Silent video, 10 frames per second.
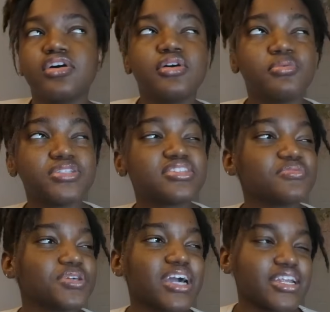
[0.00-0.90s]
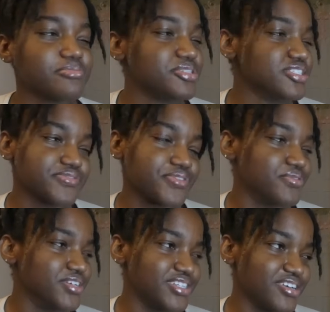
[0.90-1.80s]
One thing we gotta be is for
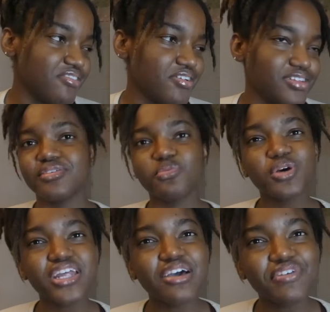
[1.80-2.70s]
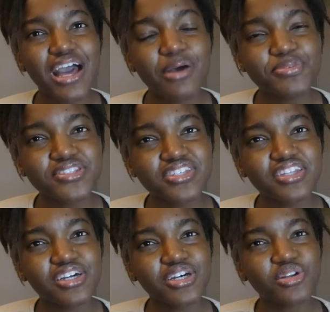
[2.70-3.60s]
real, y'all. Whatever happened to the good